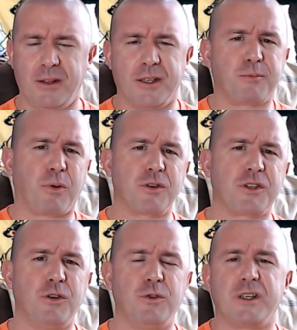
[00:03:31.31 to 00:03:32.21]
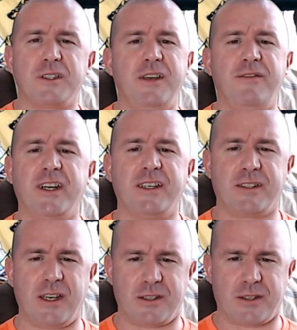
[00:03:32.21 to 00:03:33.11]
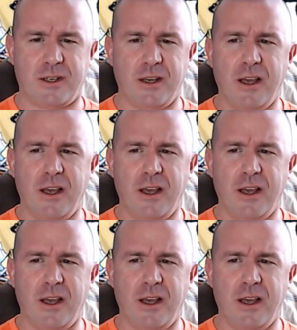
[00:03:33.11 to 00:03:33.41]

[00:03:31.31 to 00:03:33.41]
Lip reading: This person who doesn't even exist.